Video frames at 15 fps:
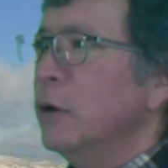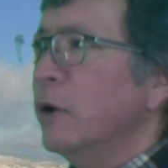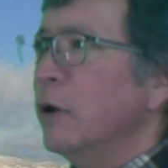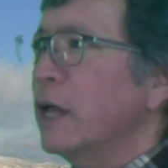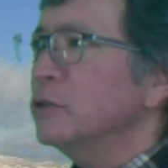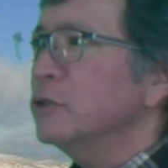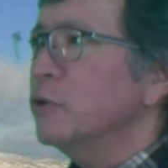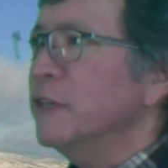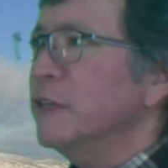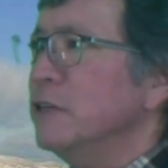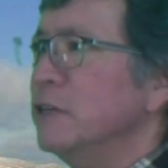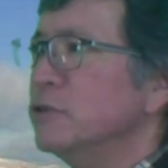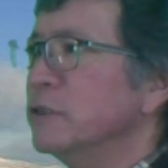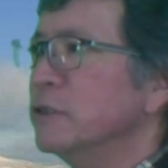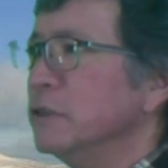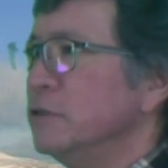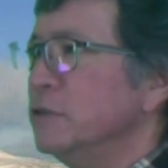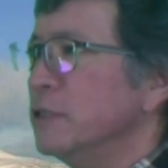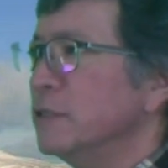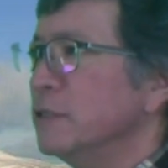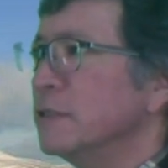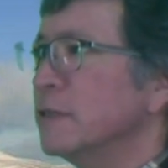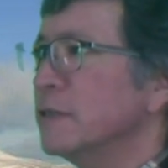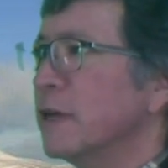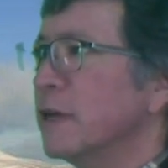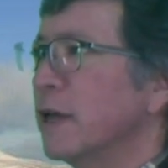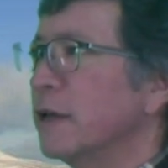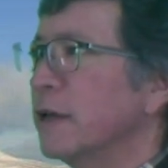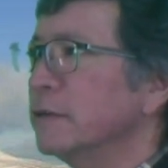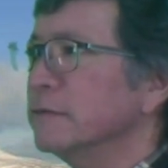way out toward the eastern Aleutians,
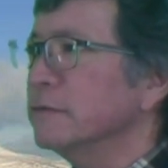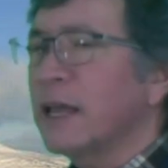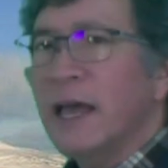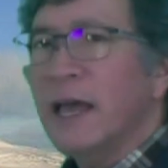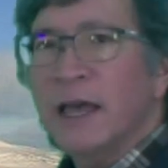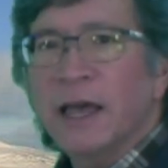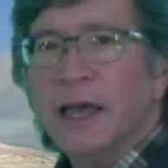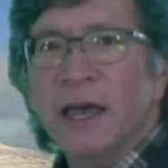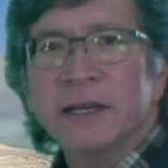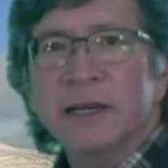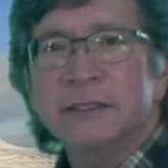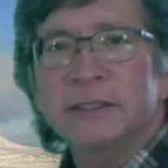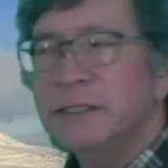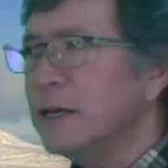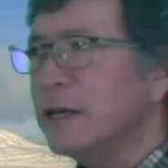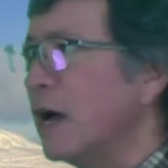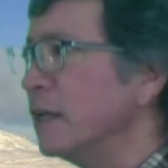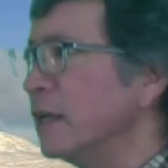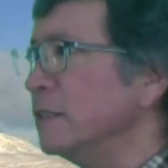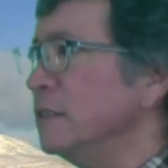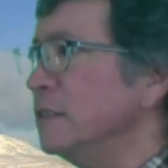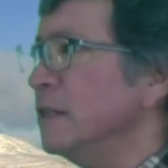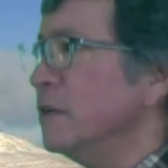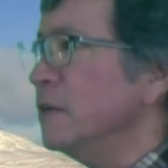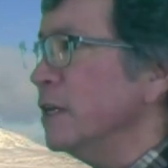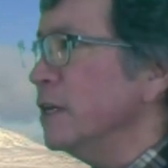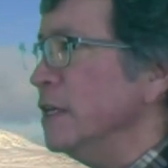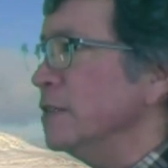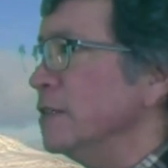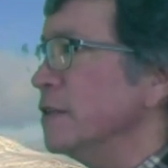uh, Akun Island
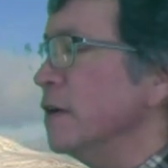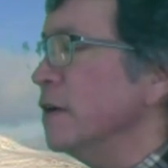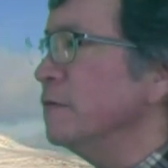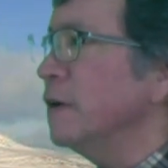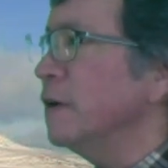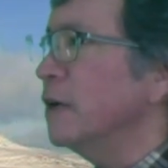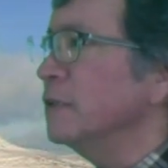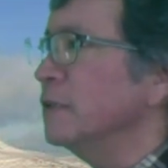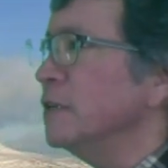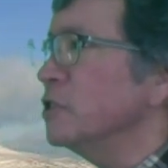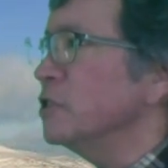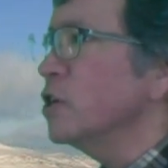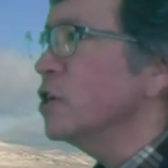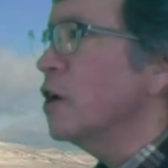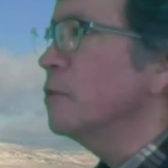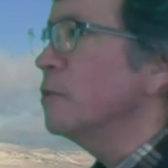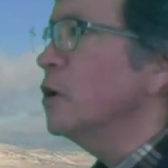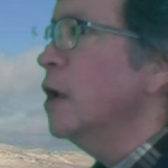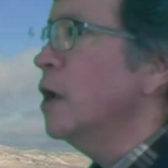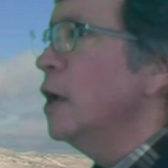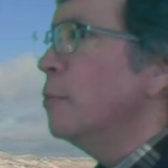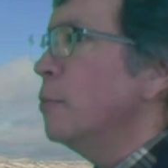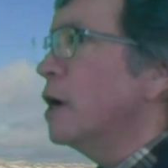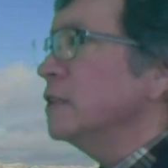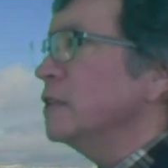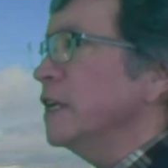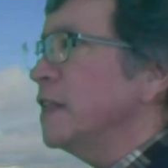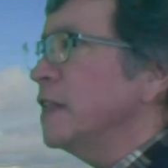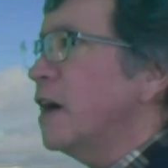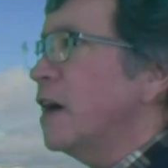there east of uh, Dutch Harbor.
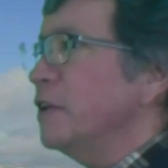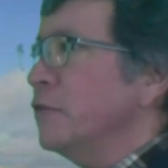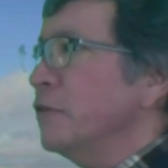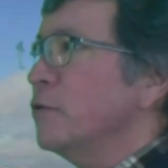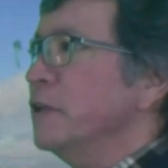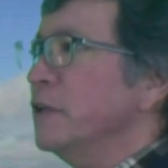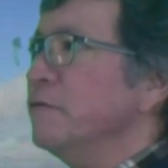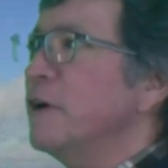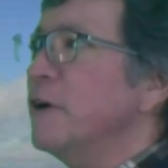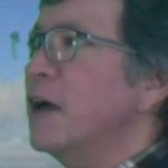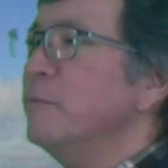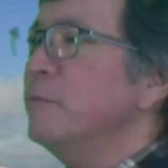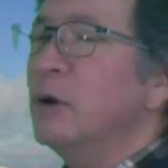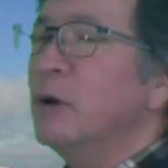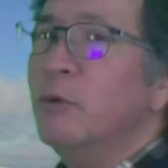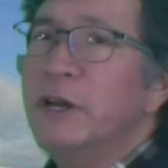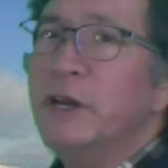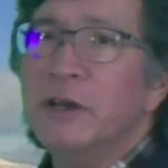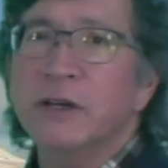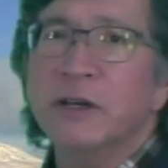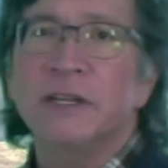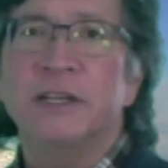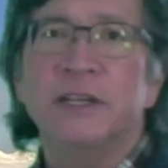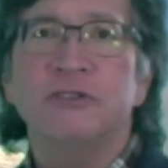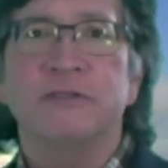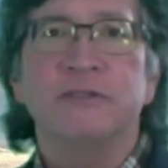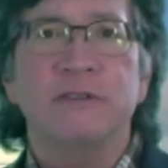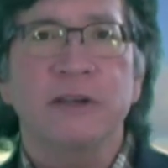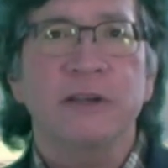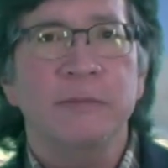Partly cloudy 35, but windier
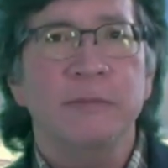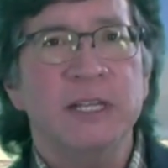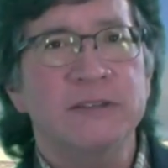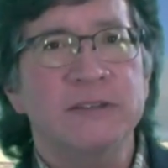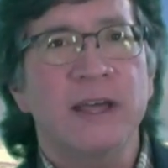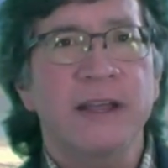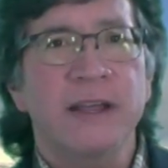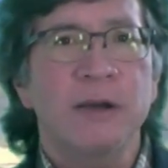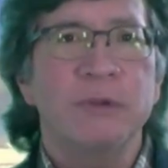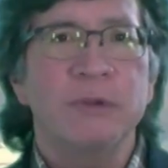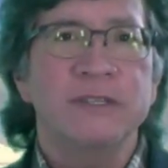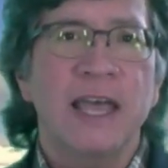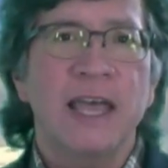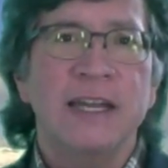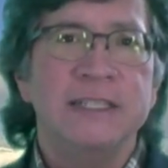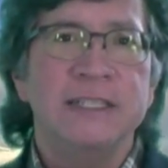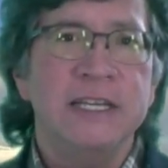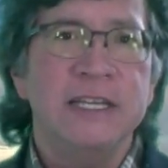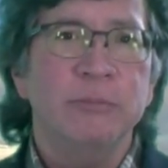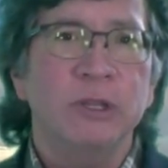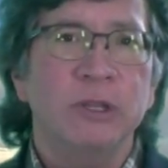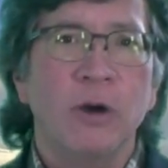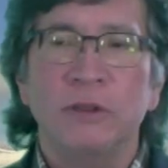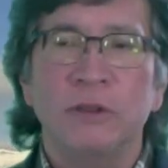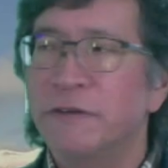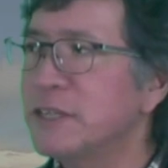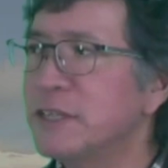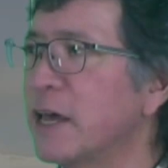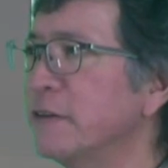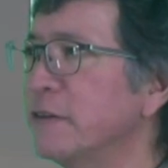conditions are going to be setting up as that deep low
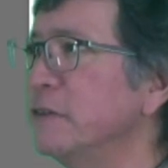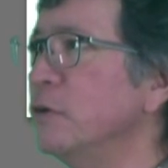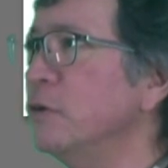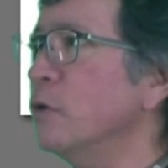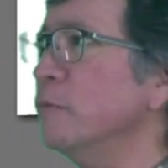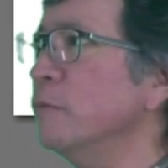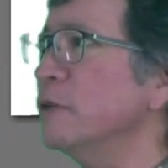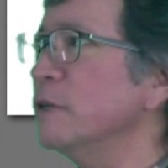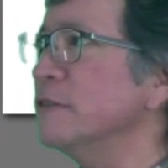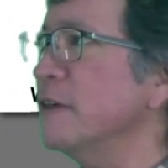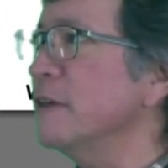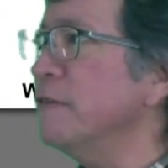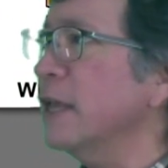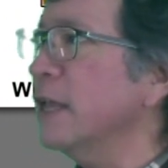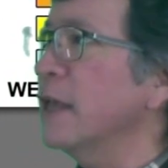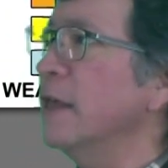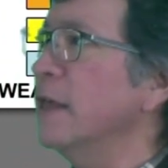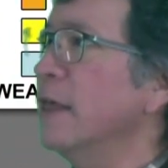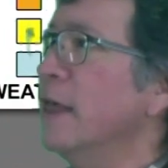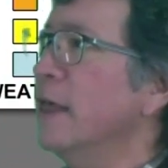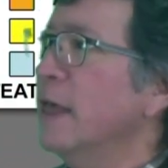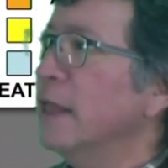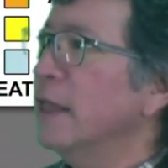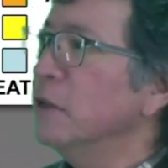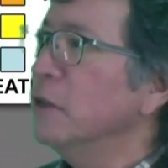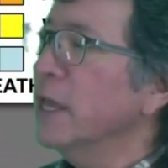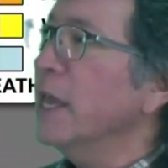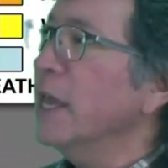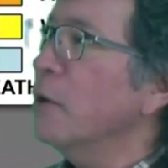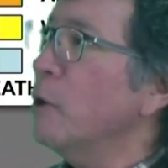lifts out of the North Pacific.
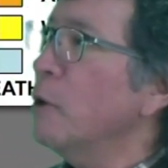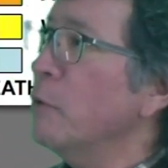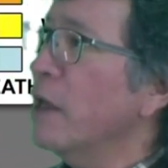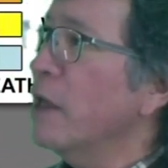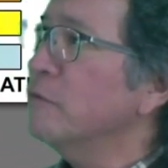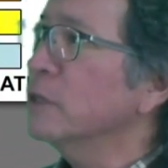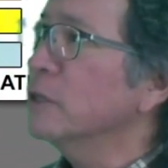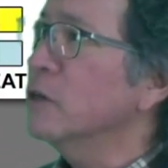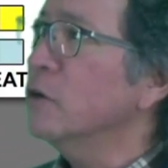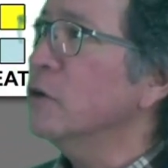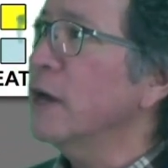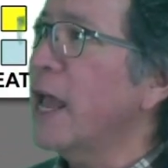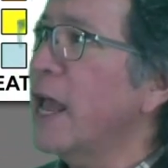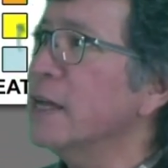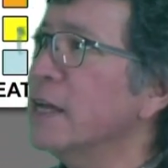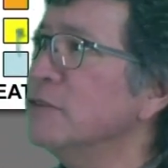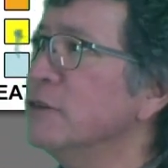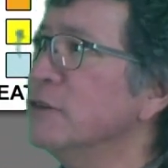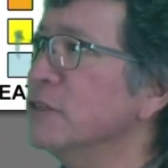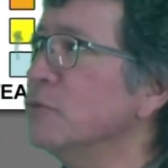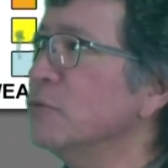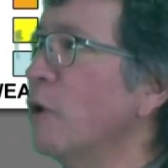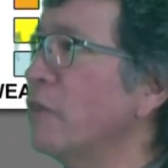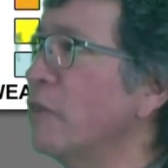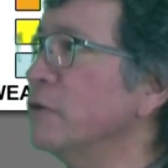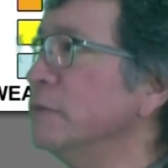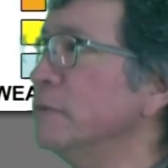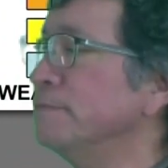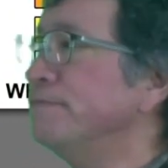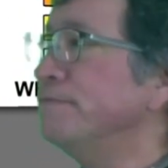Looking at what we have for current hazardous
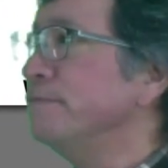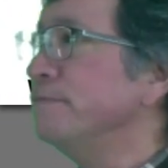weather